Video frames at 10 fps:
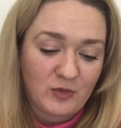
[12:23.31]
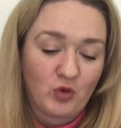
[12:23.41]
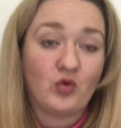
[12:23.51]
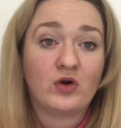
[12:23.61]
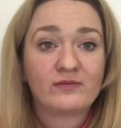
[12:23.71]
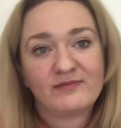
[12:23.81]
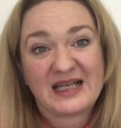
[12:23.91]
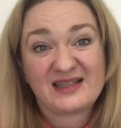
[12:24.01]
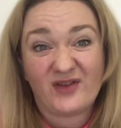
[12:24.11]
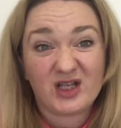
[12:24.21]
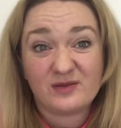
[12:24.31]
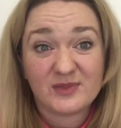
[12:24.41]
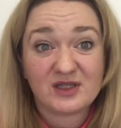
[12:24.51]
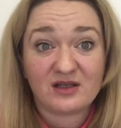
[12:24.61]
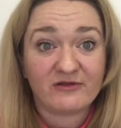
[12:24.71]
or massive
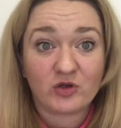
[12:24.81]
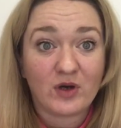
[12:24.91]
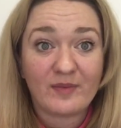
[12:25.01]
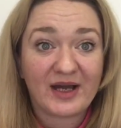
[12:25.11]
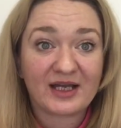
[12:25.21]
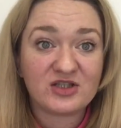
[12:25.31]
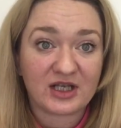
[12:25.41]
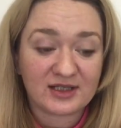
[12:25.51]
items that don't require packaging